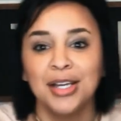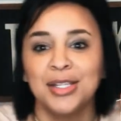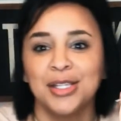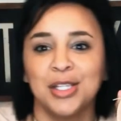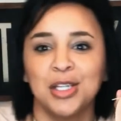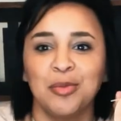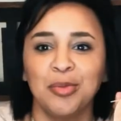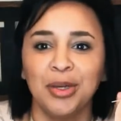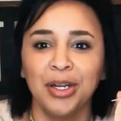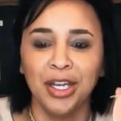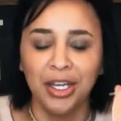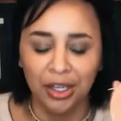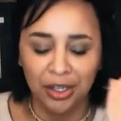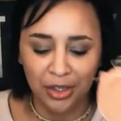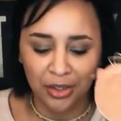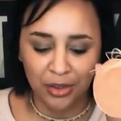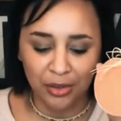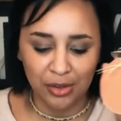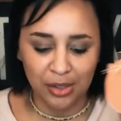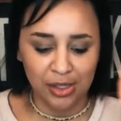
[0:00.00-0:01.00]
Super
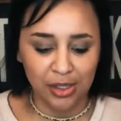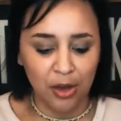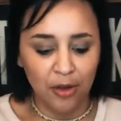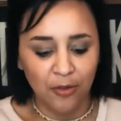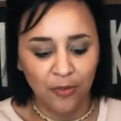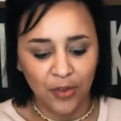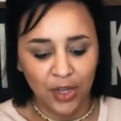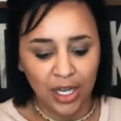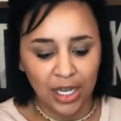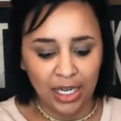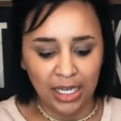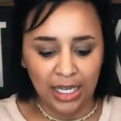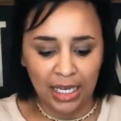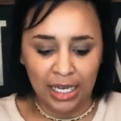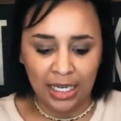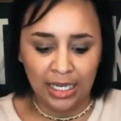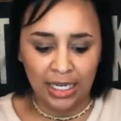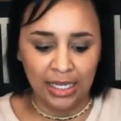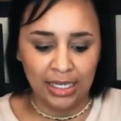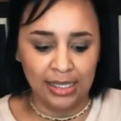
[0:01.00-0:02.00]
cute, so fun
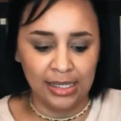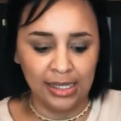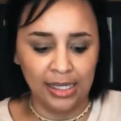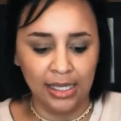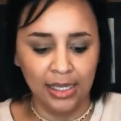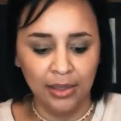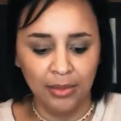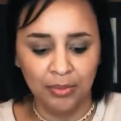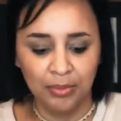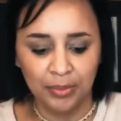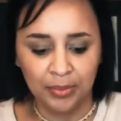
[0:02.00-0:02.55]
and easy.